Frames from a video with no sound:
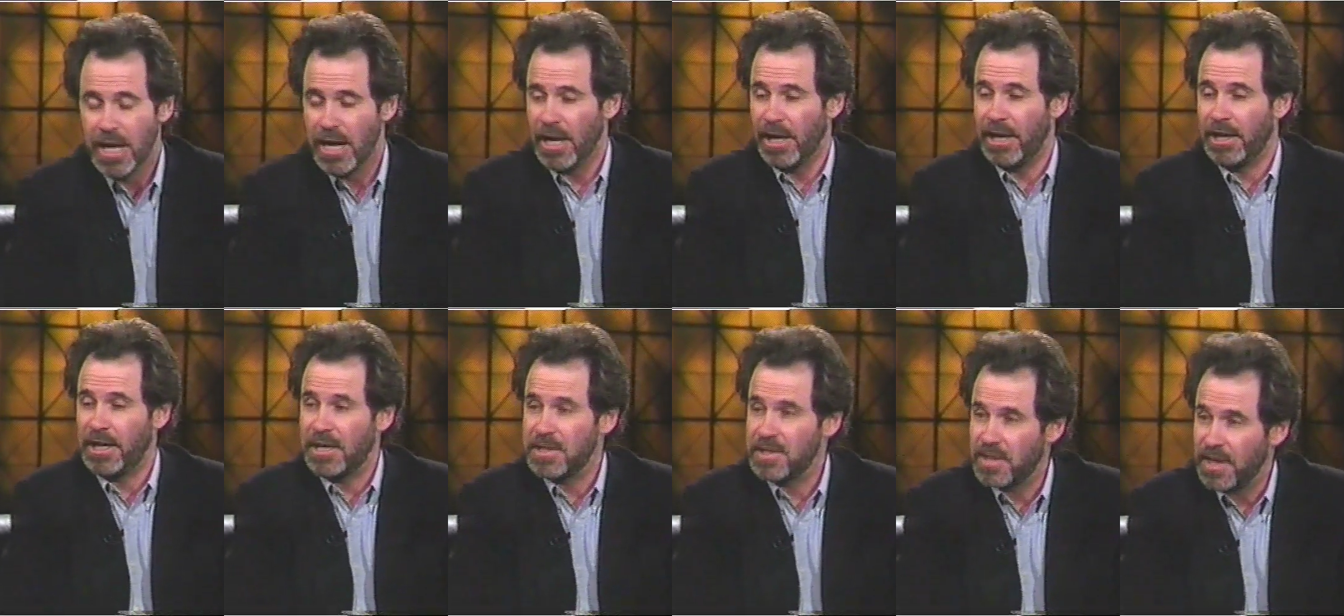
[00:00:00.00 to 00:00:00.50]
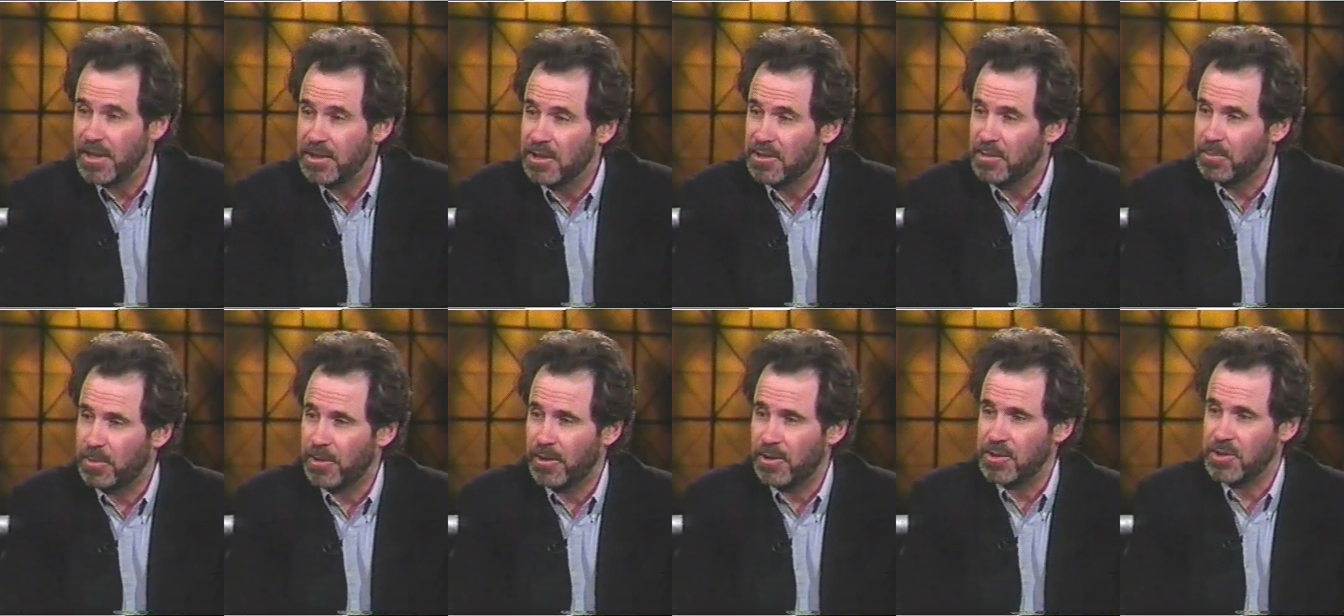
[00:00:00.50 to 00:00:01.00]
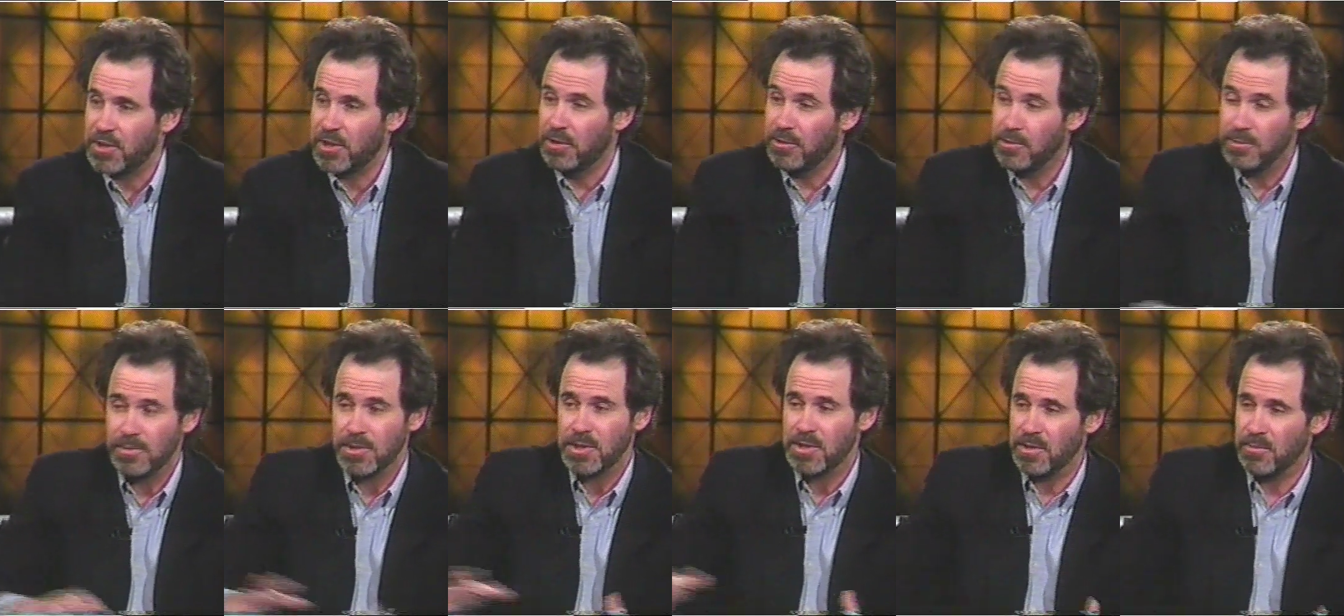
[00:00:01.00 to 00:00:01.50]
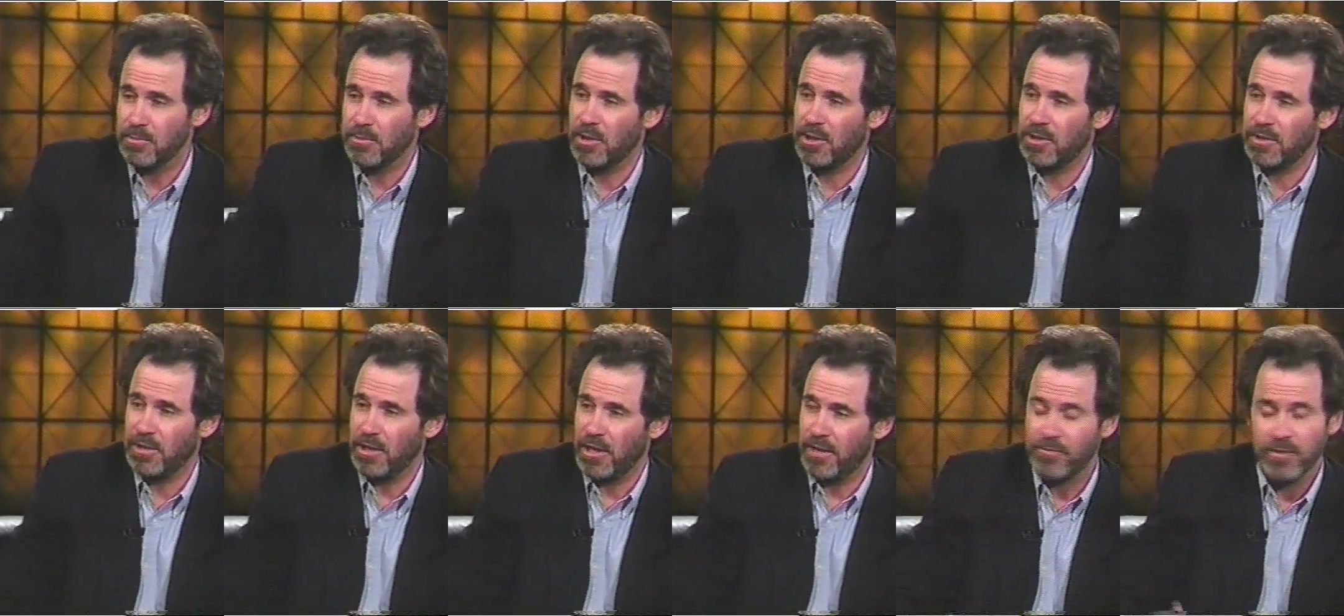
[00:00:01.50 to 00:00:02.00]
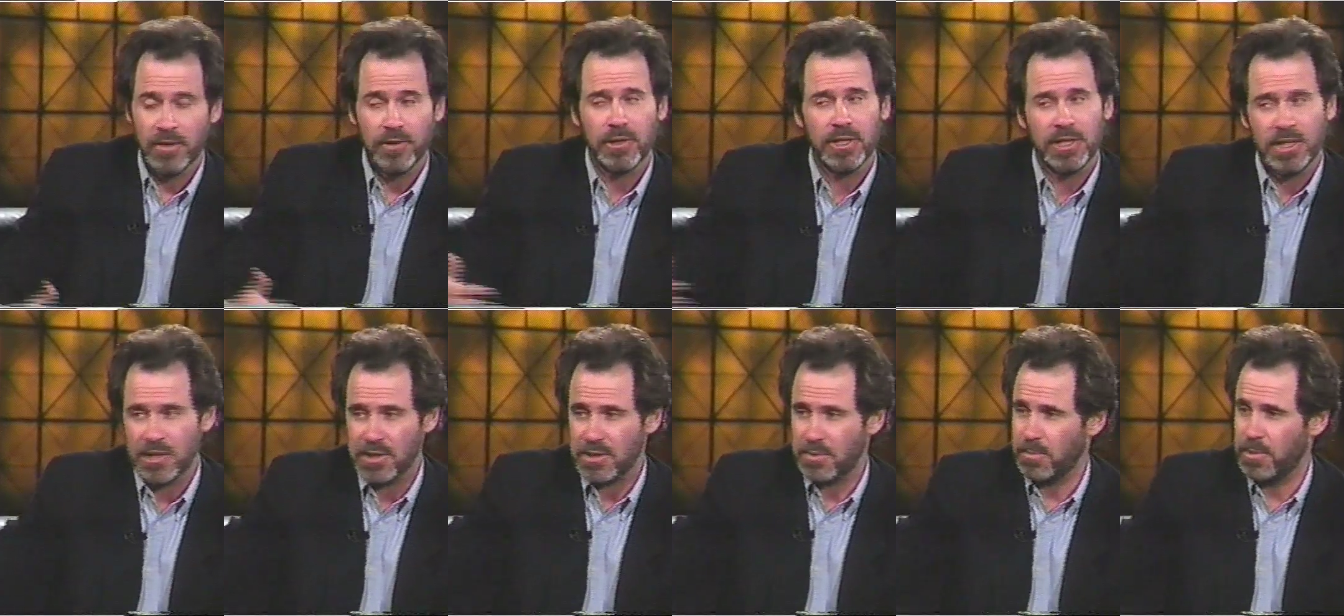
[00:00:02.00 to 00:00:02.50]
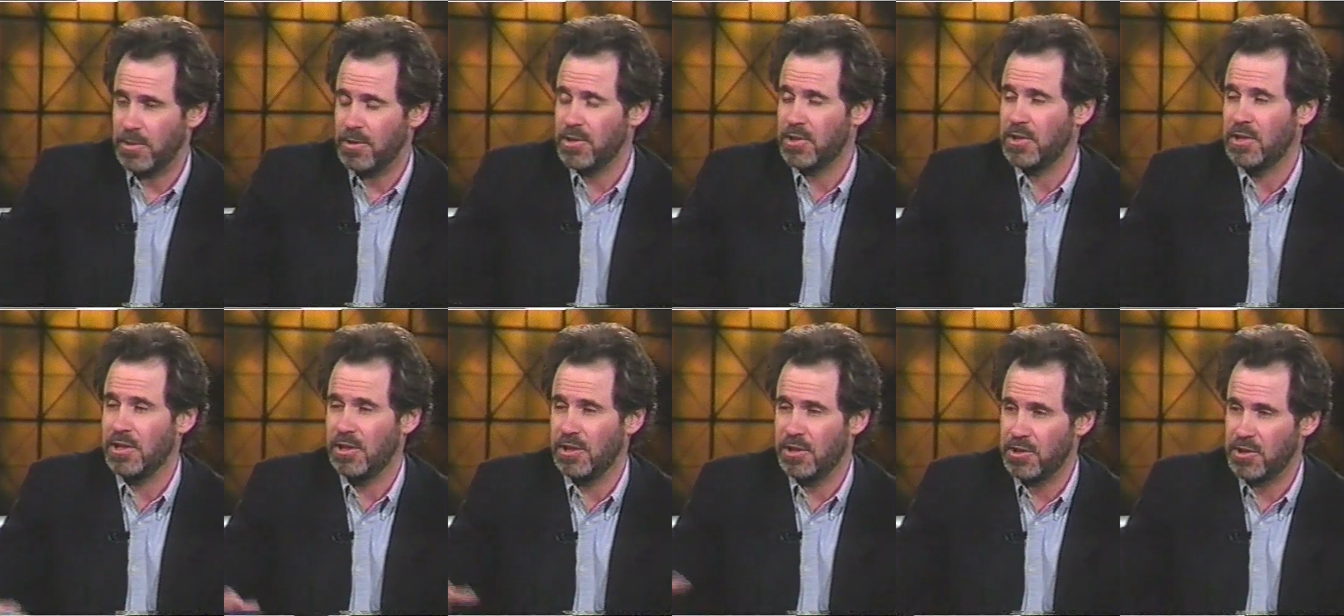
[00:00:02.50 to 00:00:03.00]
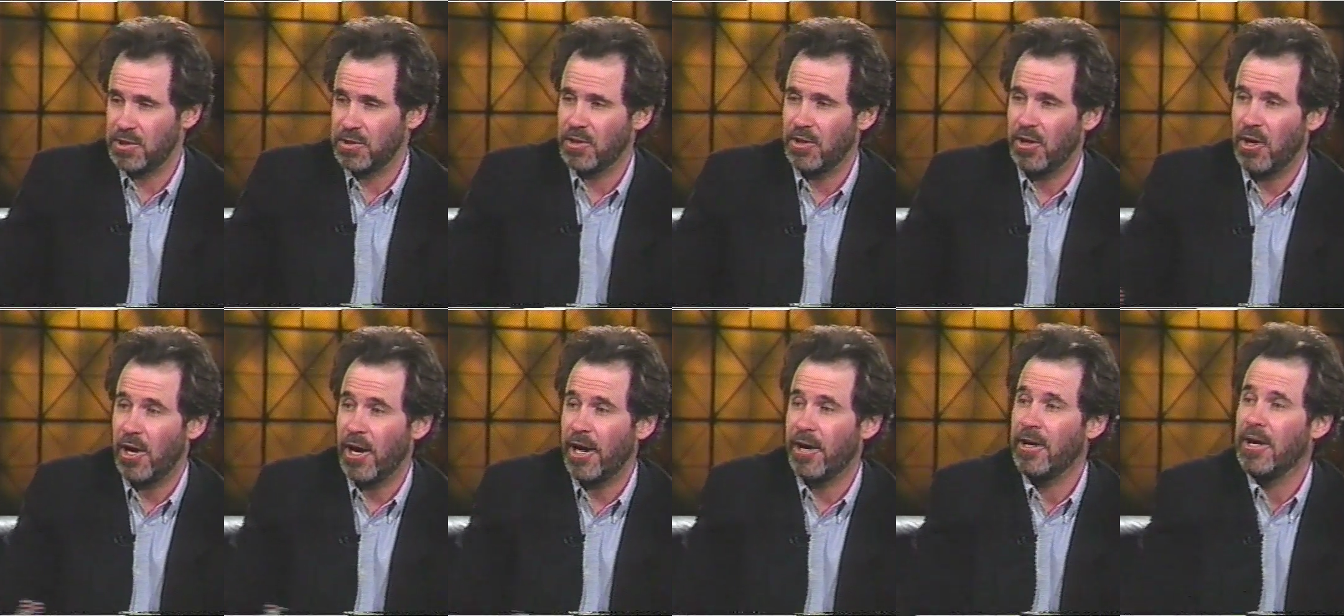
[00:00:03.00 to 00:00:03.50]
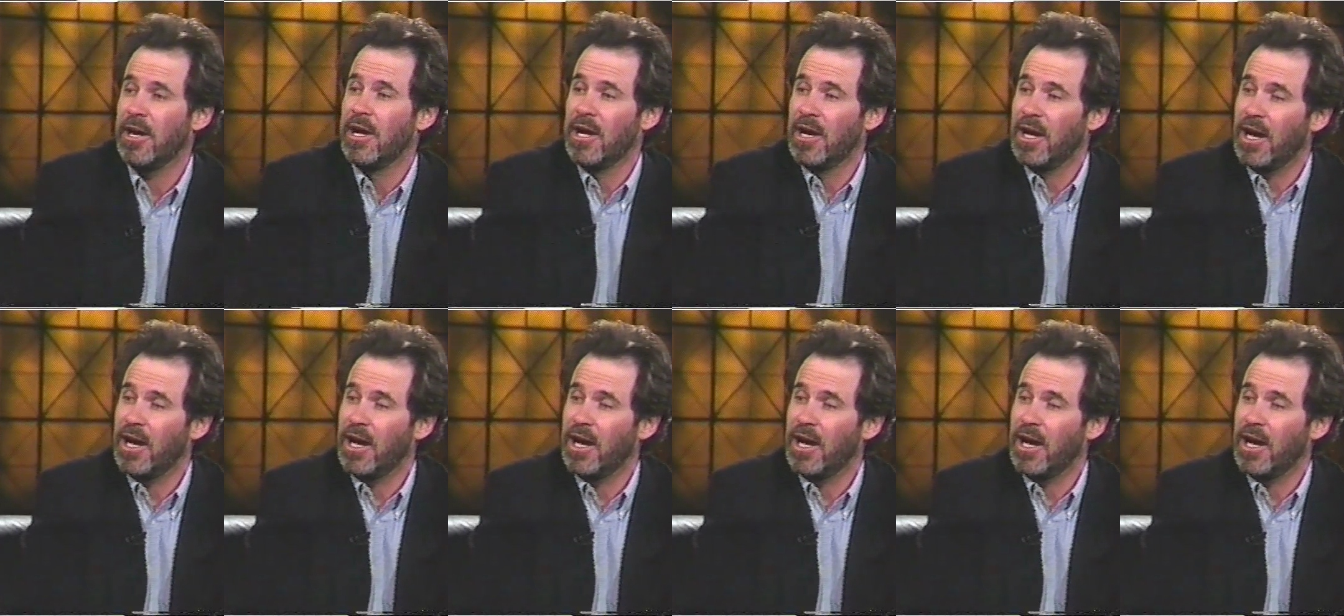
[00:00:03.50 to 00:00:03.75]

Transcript: And I said to the person, who was a very nice person and a star,